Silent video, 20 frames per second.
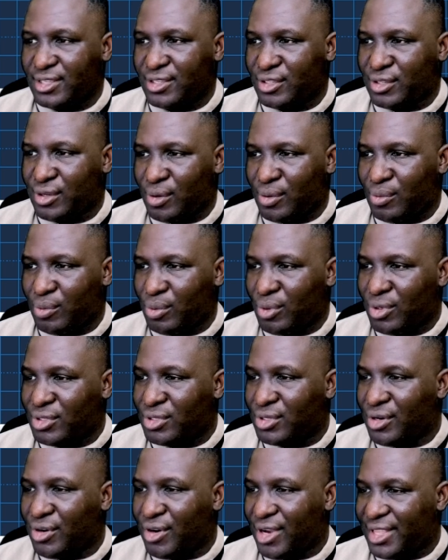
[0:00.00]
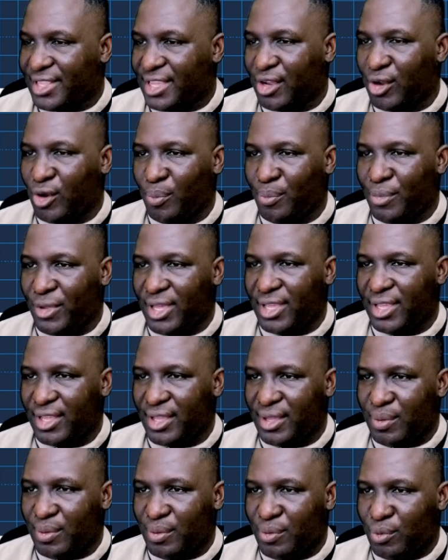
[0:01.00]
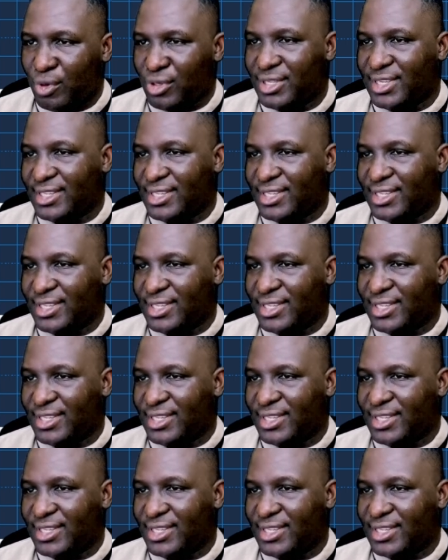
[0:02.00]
So we want to create a copy, we want